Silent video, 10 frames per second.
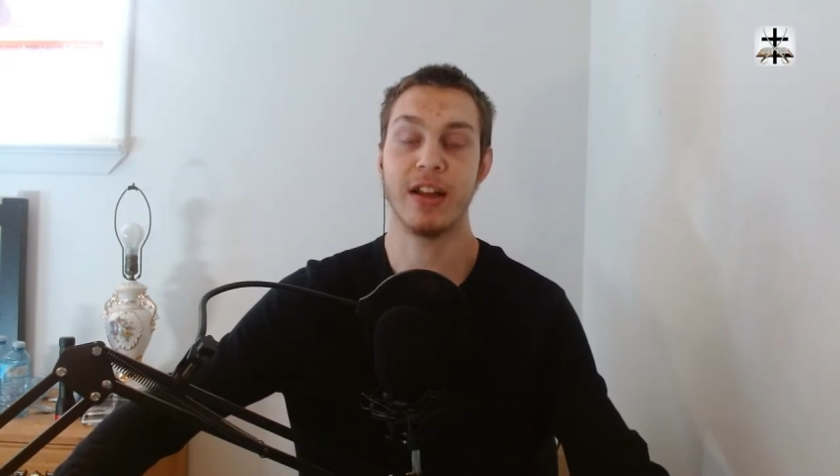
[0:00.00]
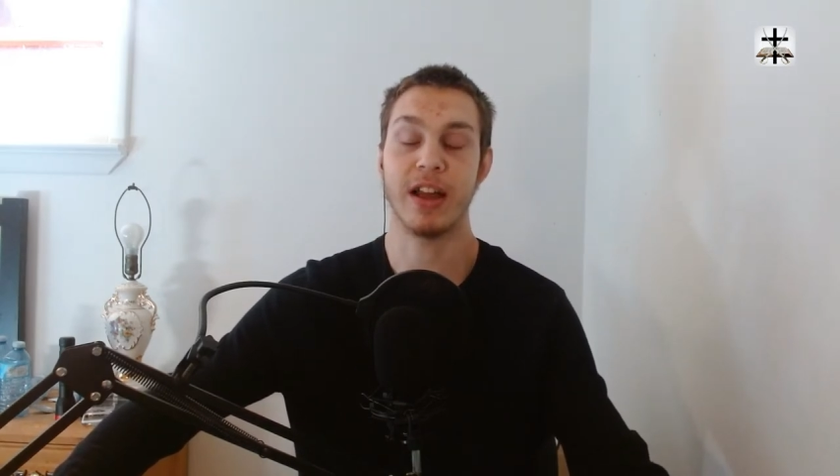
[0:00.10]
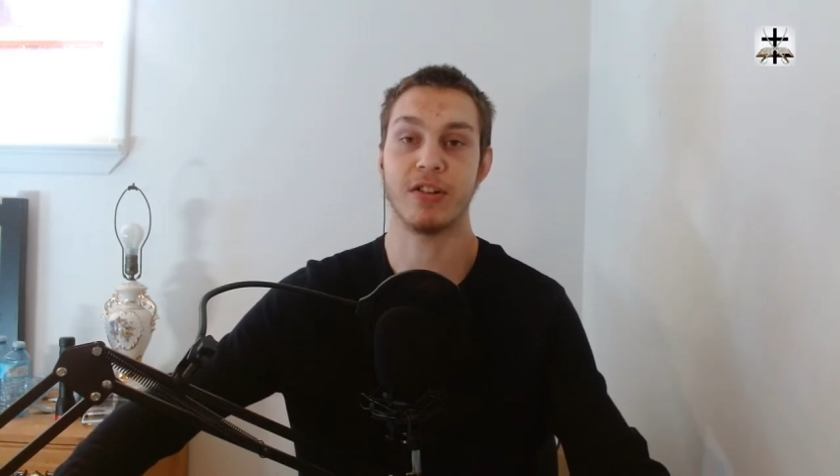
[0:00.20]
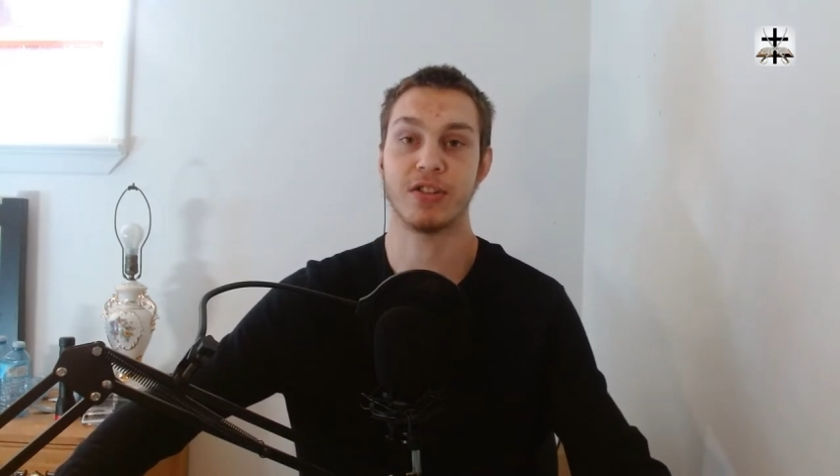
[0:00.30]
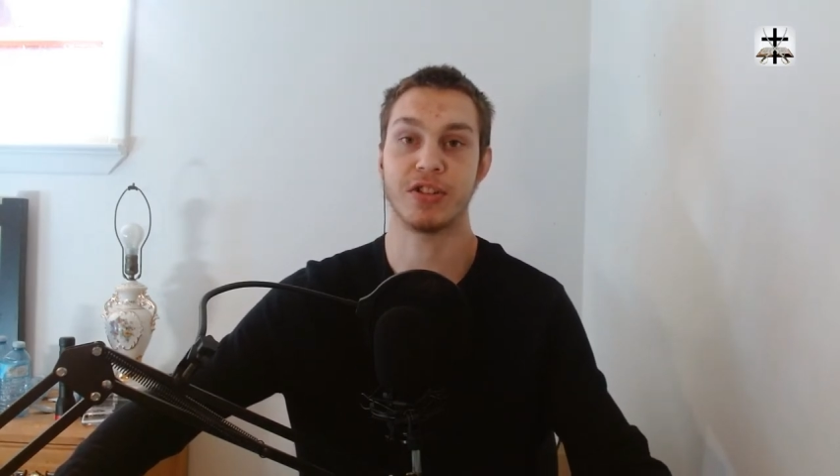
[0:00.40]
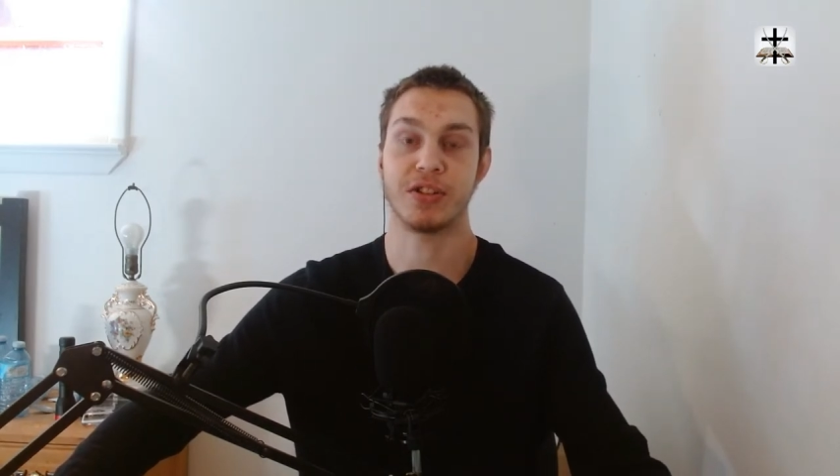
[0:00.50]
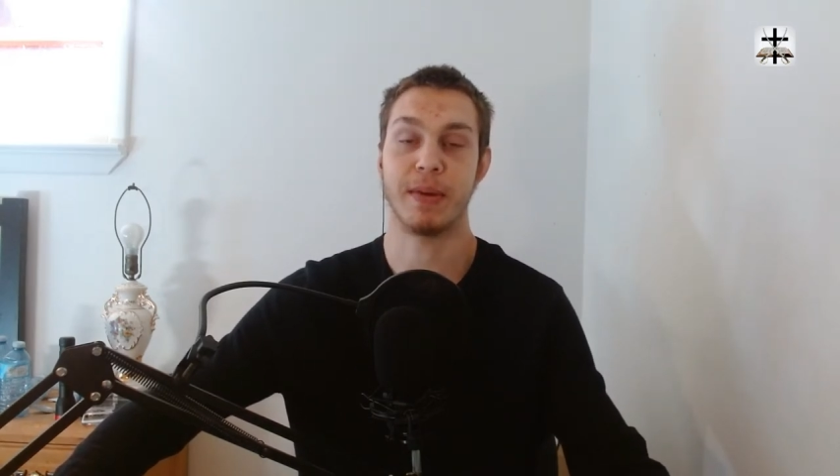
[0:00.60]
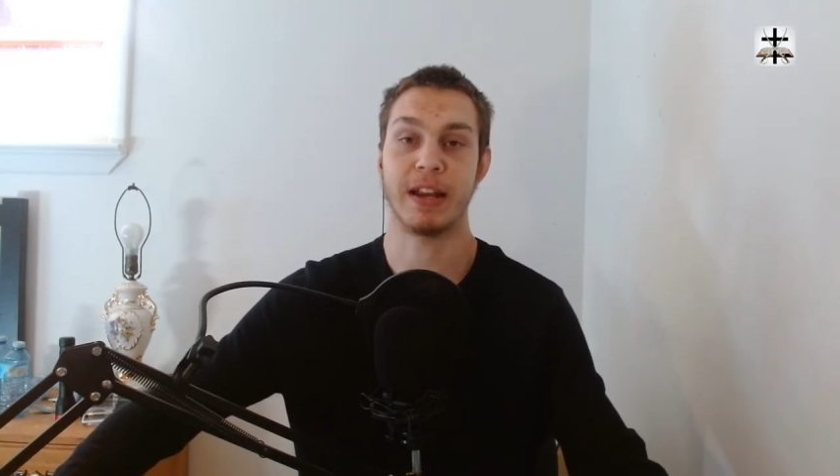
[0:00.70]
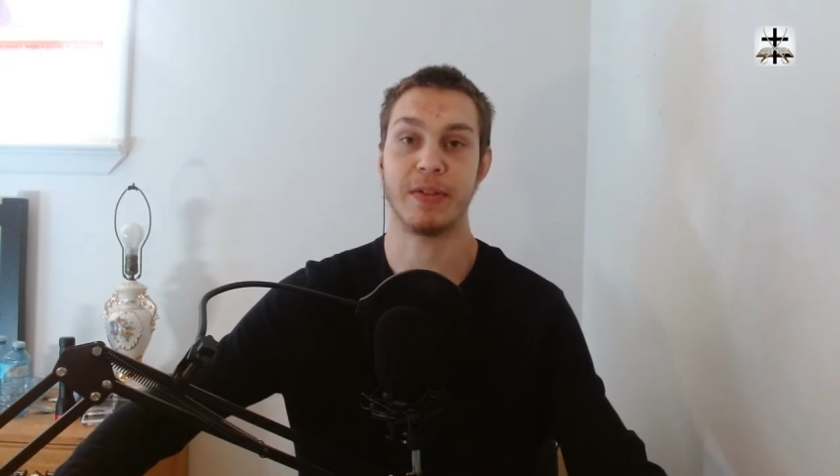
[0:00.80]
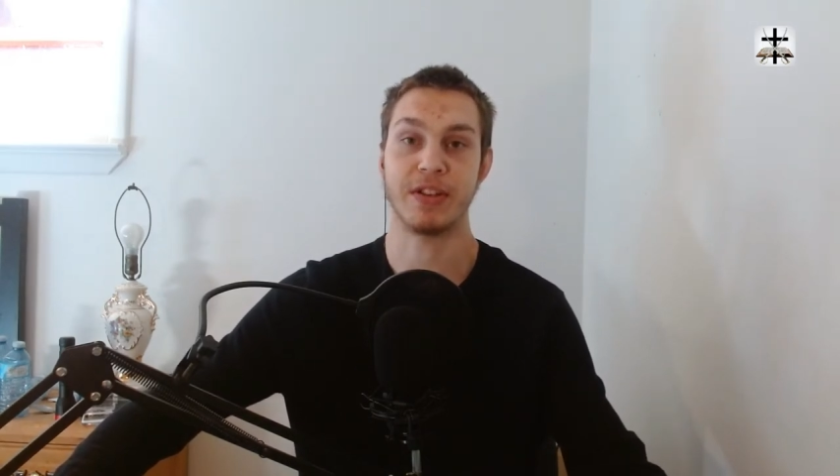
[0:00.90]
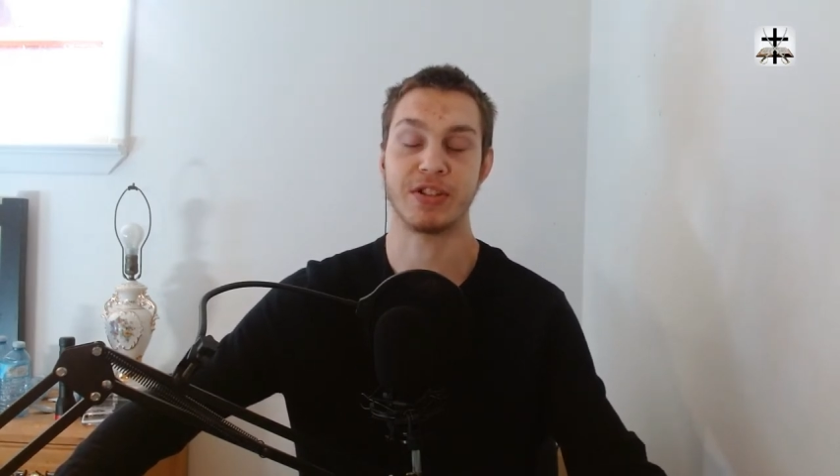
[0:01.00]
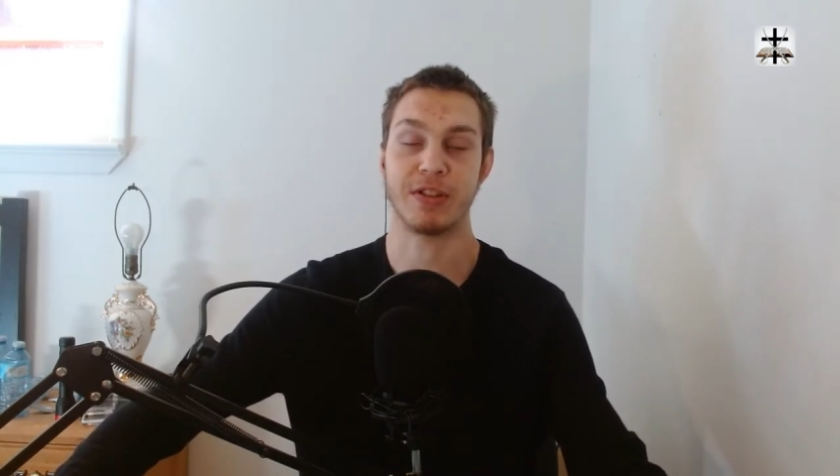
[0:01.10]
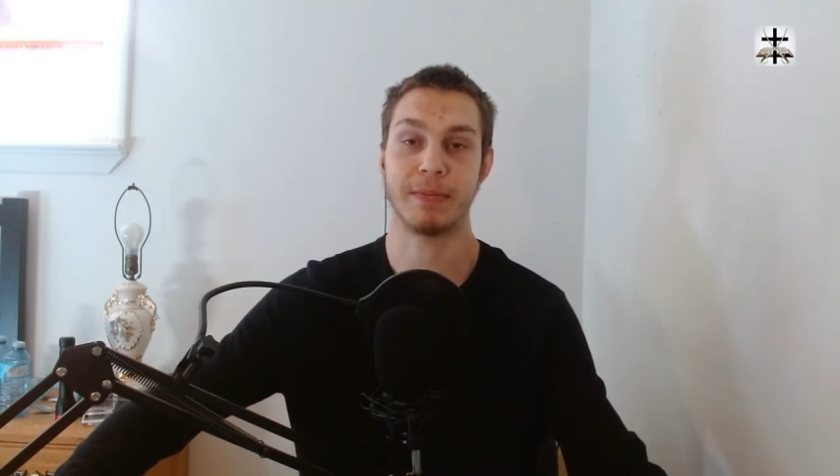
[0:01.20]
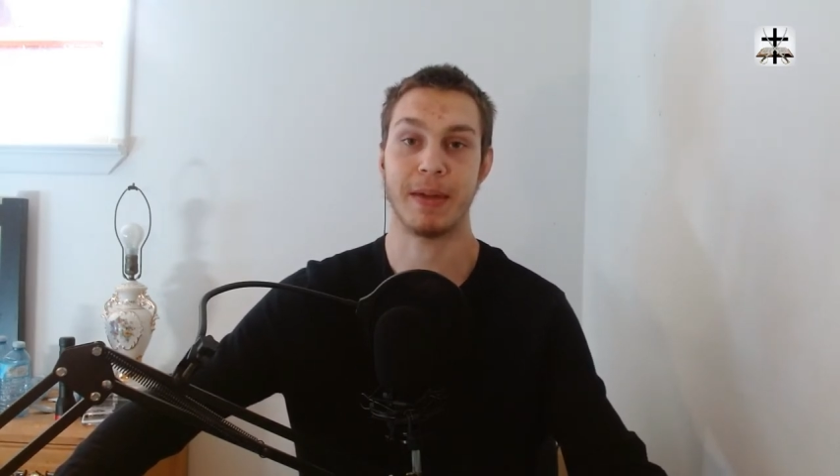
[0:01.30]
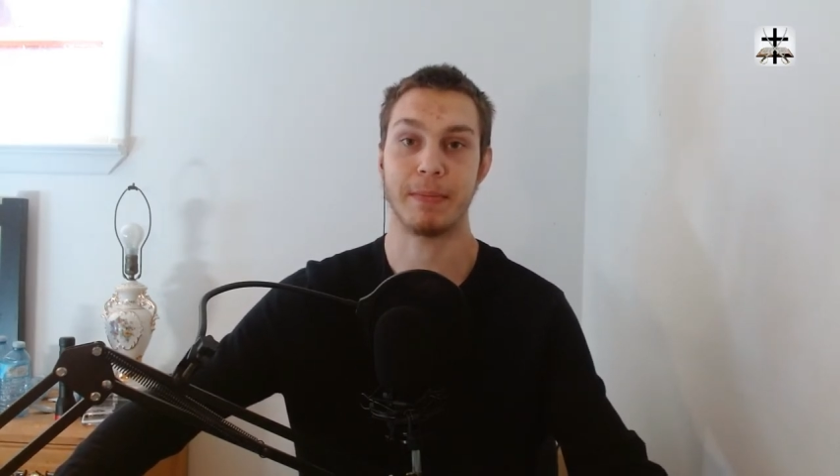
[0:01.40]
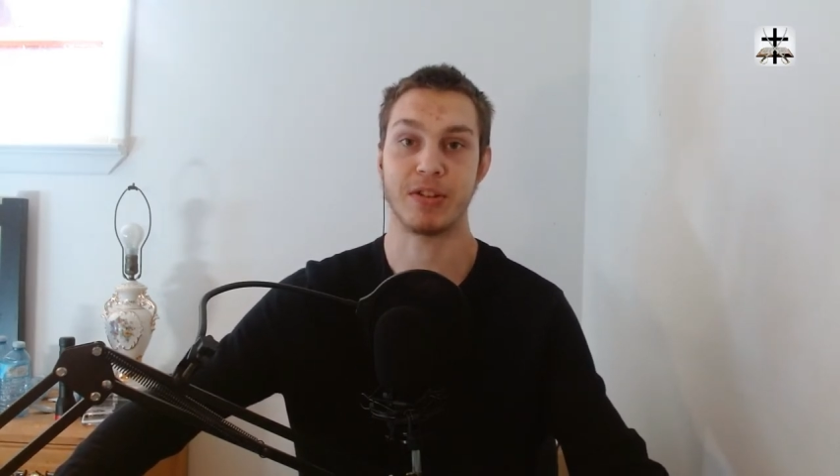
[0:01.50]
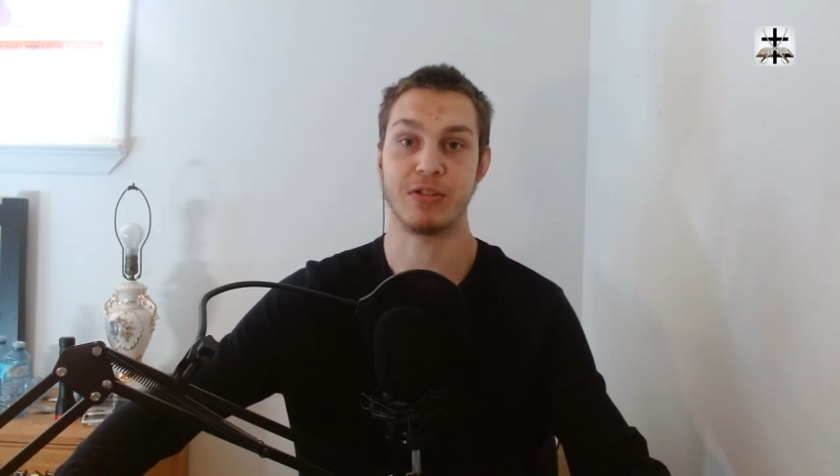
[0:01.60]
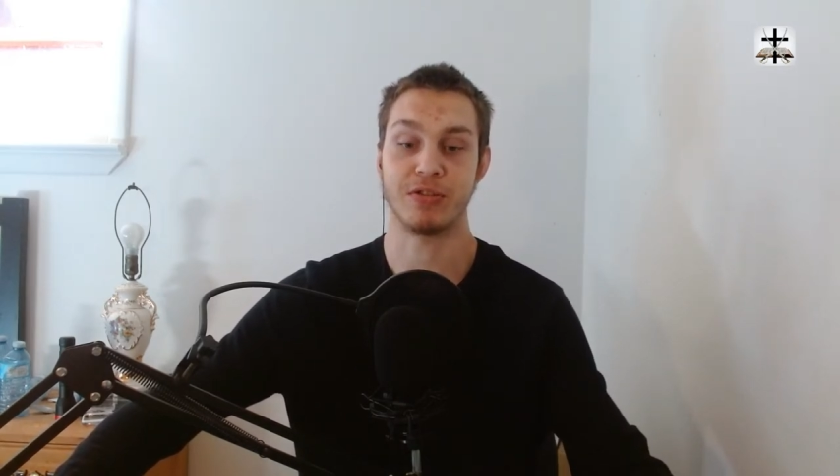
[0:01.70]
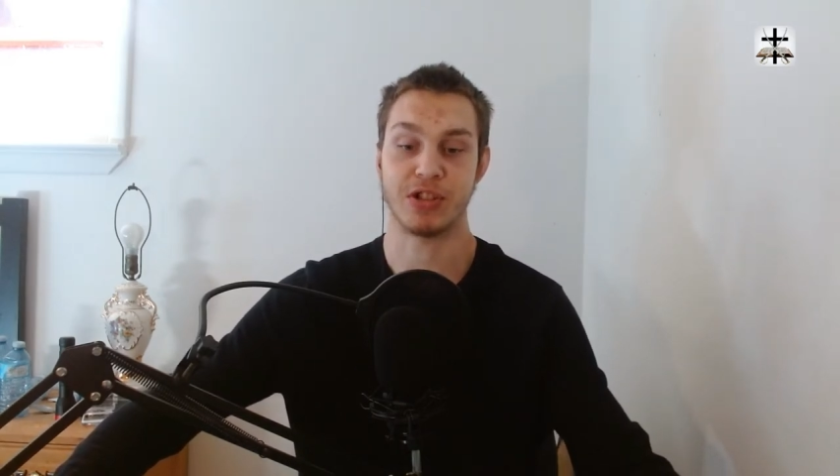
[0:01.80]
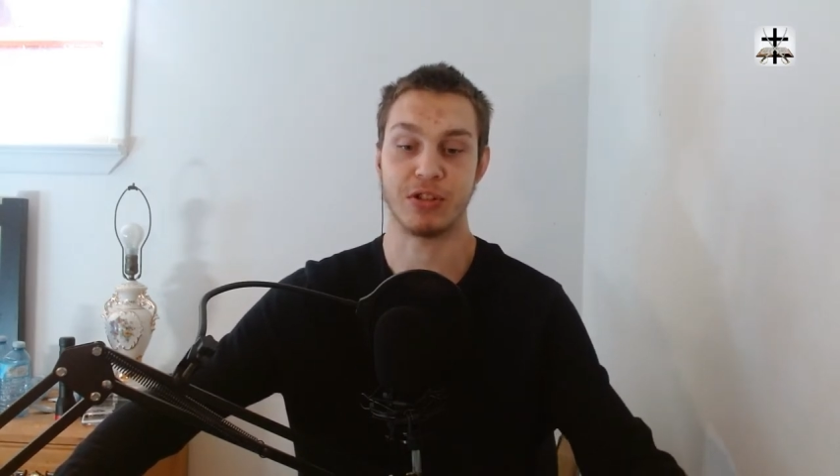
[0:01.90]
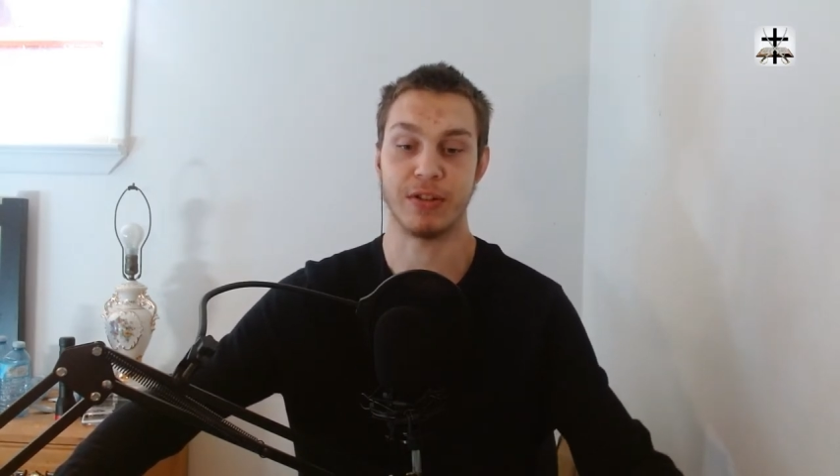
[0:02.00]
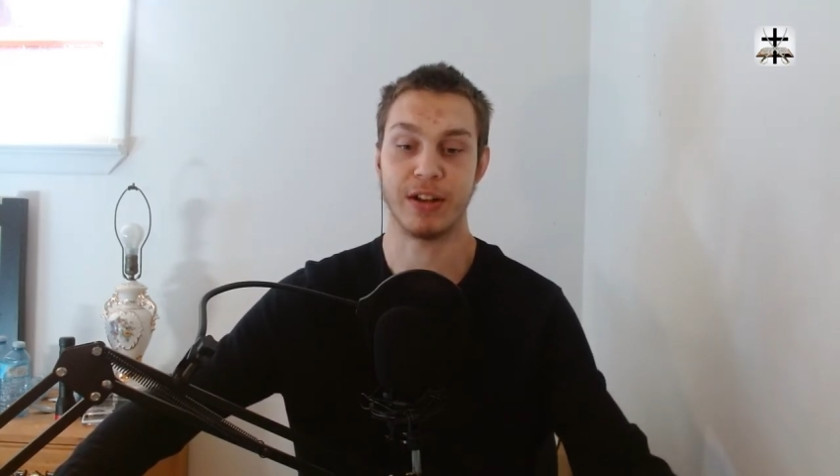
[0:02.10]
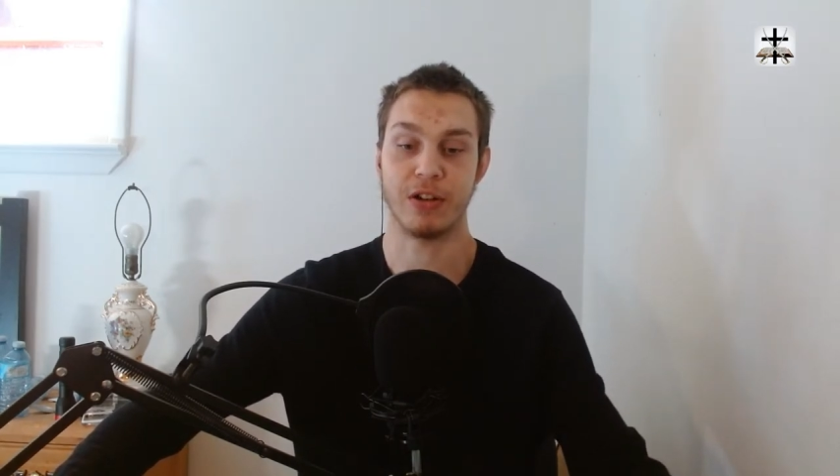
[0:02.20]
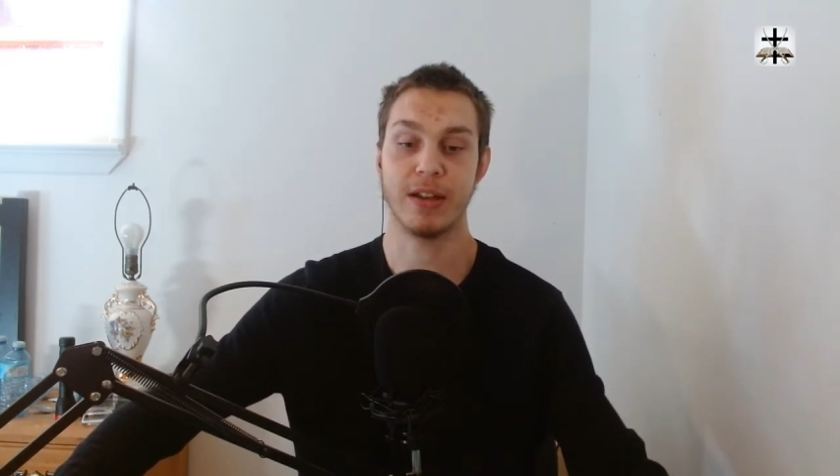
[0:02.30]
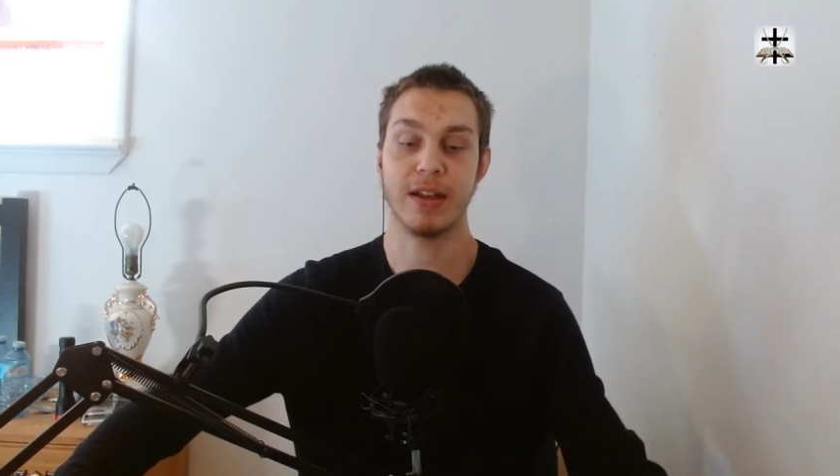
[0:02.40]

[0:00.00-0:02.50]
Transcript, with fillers: and also many of these street papists who are just going out